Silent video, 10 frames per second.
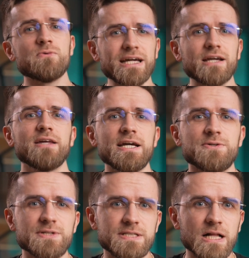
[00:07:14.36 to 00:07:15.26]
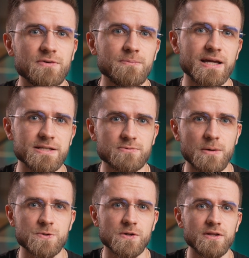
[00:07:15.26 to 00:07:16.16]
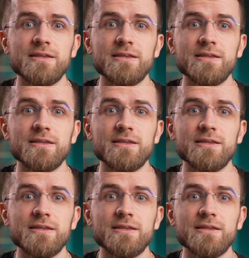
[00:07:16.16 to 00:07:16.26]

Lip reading: you recognize yourself in my description,